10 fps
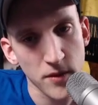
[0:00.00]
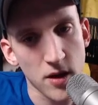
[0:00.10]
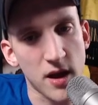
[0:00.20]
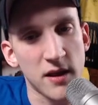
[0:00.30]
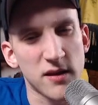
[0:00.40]

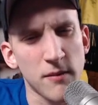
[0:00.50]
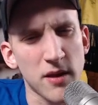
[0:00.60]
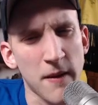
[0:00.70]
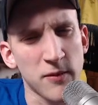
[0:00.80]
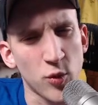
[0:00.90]
And
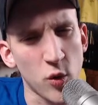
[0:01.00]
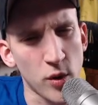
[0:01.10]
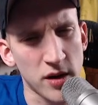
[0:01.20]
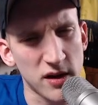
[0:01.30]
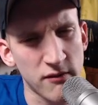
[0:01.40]
sometimes we'll
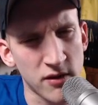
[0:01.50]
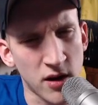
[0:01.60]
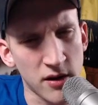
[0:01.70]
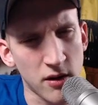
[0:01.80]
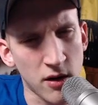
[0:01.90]
win even
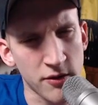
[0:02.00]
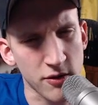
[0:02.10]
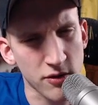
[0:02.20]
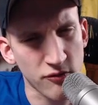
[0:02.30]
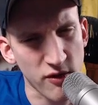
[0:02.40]
on
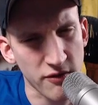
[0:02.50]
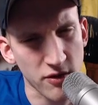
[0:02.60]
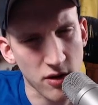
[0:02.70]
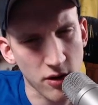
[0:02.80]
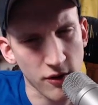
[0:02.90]
other river
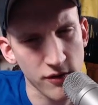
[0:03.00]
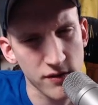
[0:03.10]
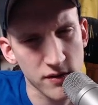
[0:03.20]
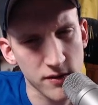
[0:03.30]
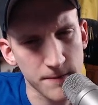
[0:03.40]

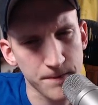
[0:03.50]
cards.